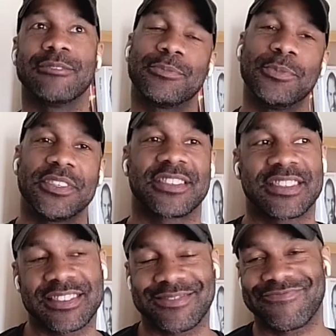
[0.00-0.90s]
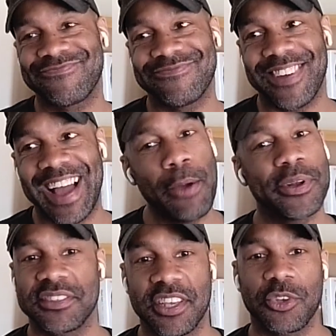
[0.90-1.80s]
Well, I
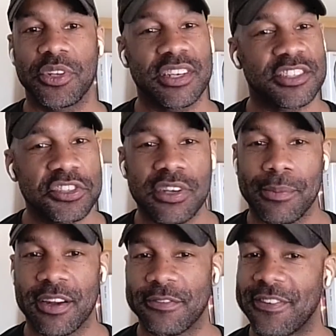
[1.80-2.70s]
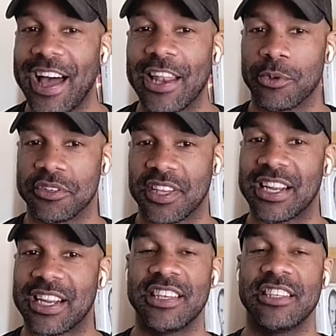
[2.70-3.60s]
wouldn't say you need a certain amount of followers. And
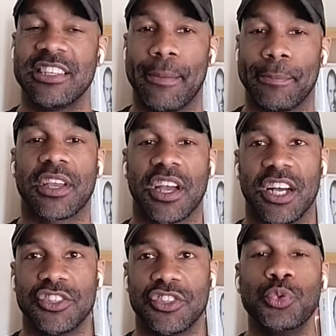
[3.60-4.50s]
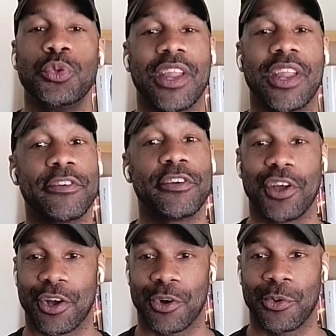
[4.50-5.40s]
I say that because you never
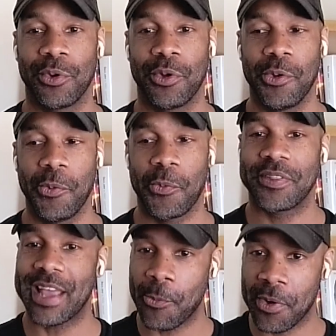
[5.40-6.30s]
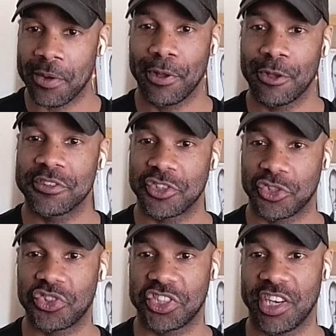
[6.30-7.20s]
know when that one post that
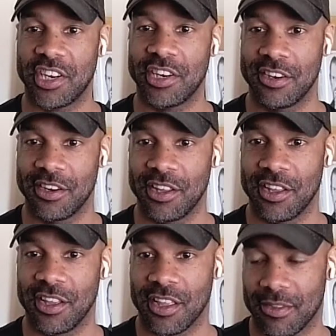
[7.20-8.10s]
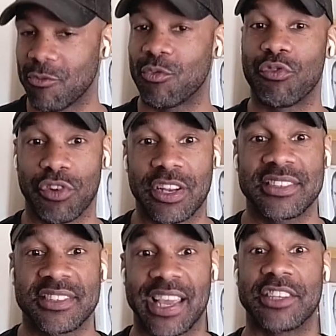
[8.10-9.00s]
you share really
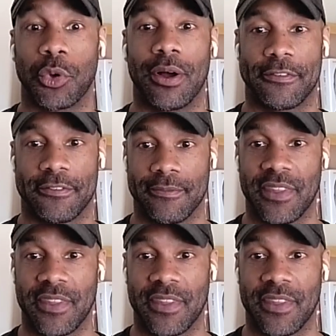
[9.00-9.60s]
takes off.